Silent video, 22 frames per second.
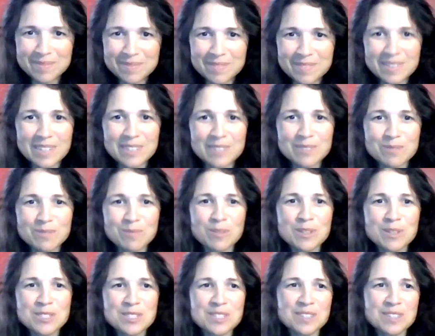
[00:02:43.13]
I hmm.
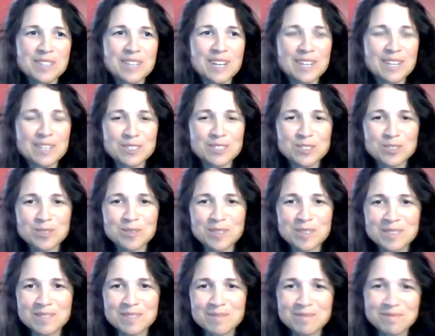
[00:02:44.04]
recently got into
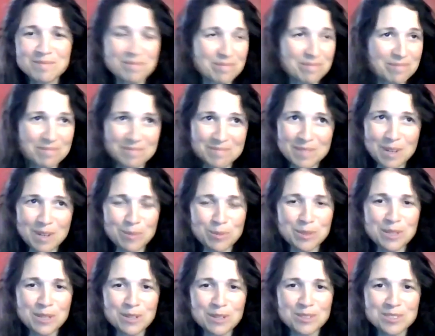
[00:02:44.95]
it a
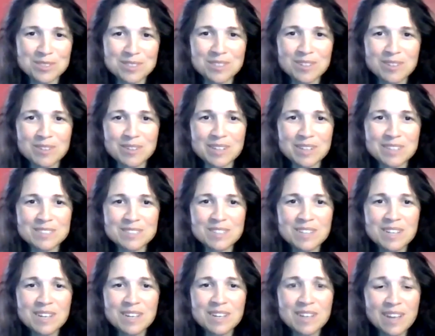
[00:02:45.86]
couple years ago. I
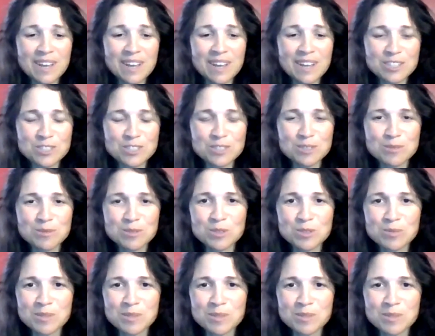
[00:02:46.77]
actually
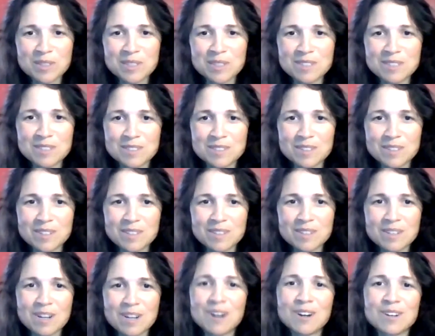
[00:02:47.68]
was really into
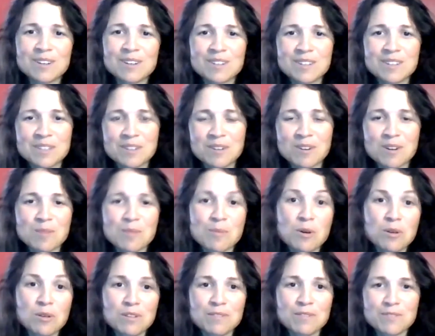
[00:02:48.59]
car and
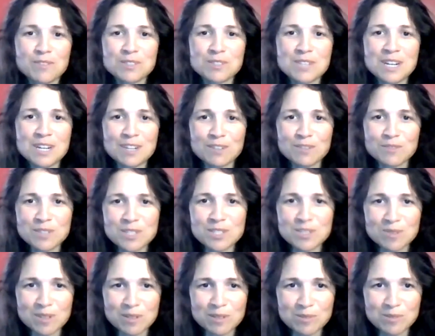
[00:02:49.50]
automotive photography,
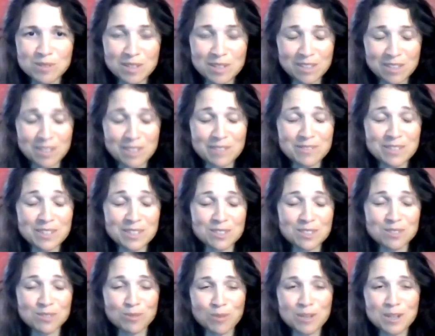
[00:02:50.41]
so I, I lived at
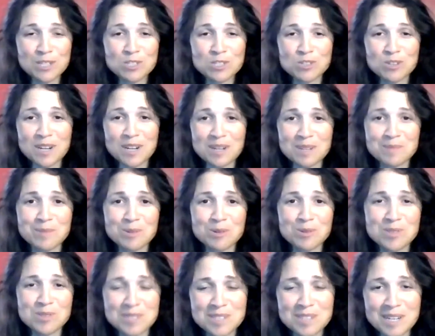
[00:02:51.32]
the racetrack
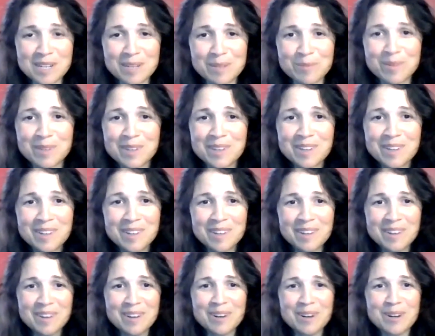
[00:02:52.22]
most of the time.
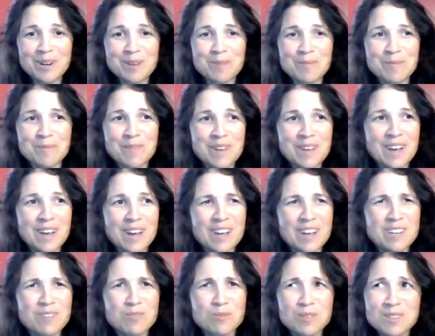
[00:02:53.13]
Um, hmm.
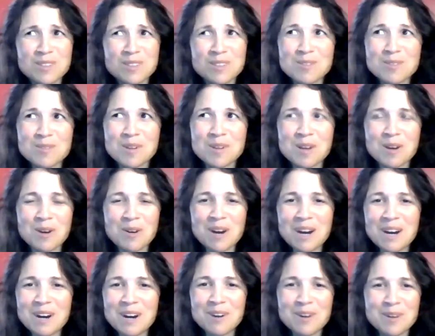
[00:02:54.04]
I really don't know
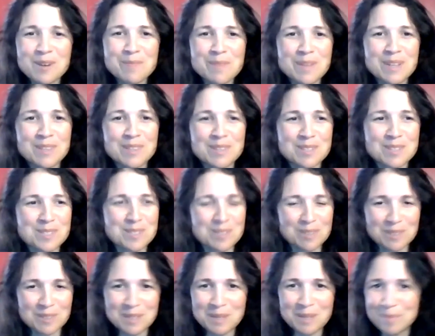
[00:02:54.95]
how I made
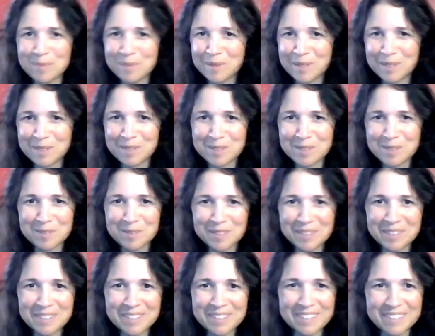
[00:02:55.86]
this leap into
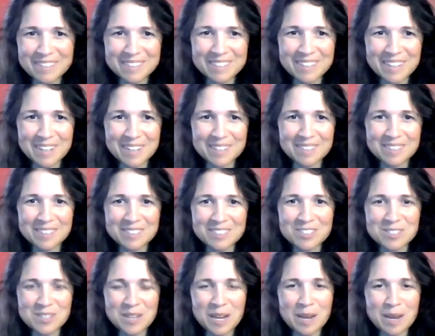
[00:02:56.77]
it. It kind of
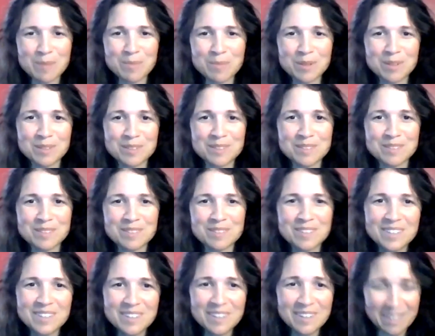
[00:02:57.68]
just happened and
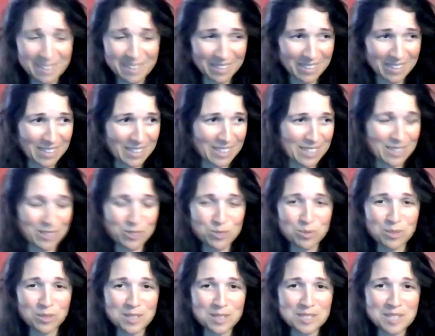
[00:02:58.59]
and
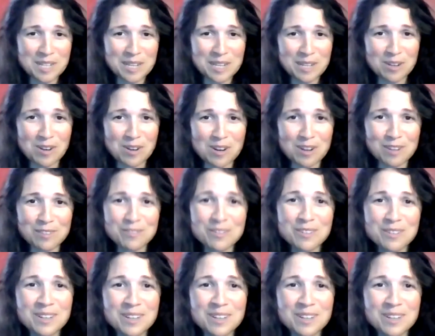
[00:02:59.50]
it's really taken off.